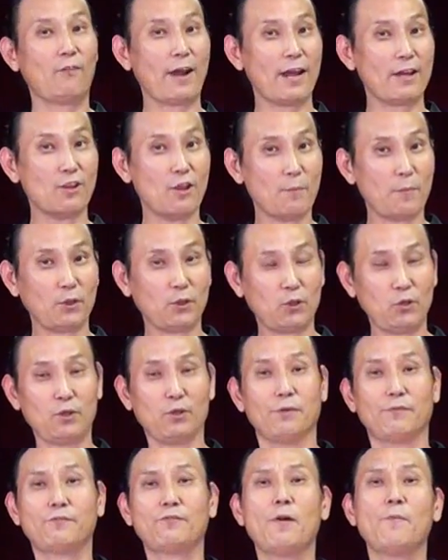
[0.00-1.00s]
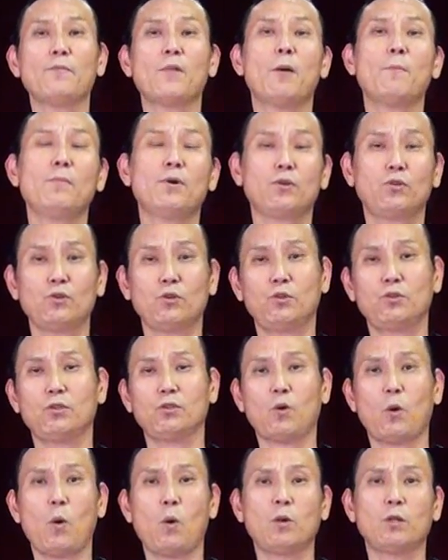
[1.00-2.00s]
Alright, number 2. From number 2
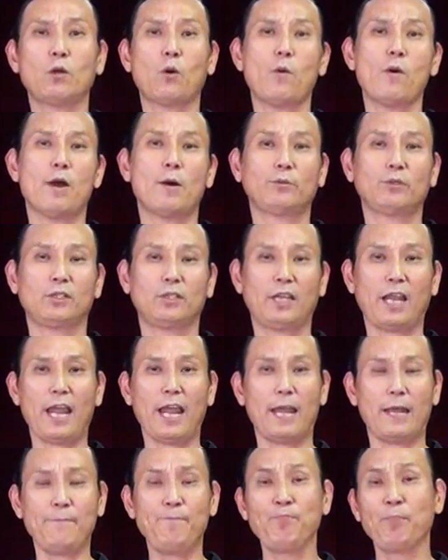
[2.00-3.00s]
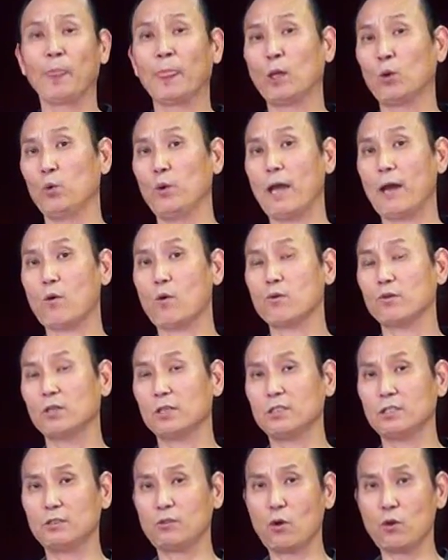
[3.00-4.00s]
to all the way up to 10, we are
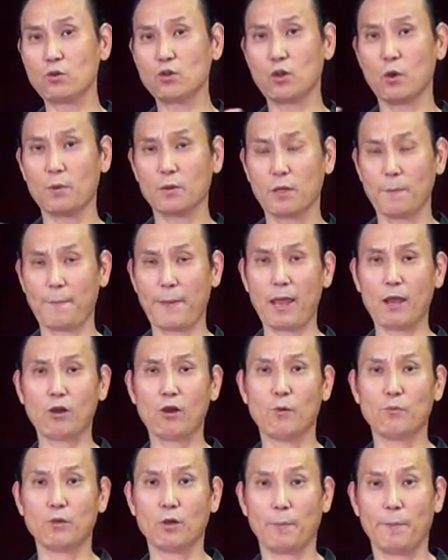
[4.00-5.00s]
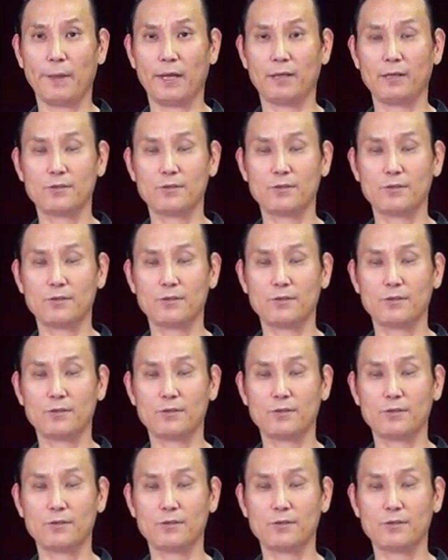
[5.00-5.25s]
going to cross over the back of your